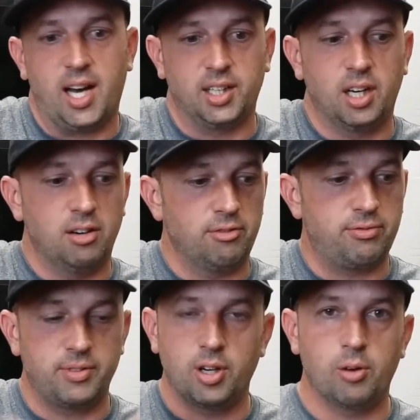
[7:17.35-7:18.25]
I
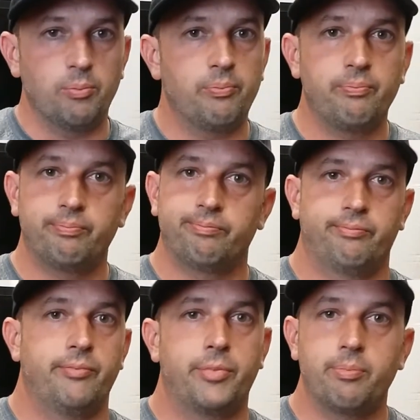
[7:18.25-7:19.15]
love
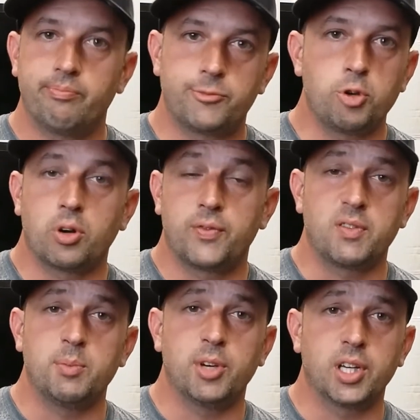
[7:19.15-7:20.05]

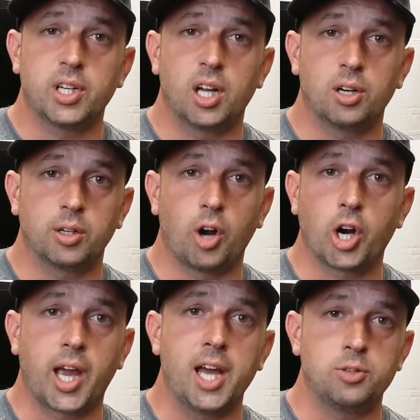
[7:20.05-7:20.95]
$250 million
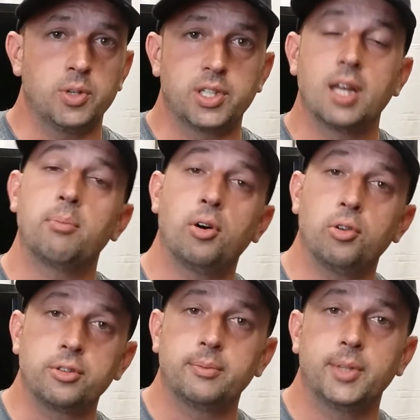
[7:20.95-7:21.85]
gargantuan
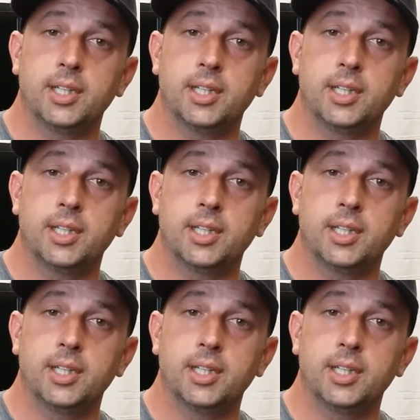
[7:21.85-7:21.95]
tentpoles.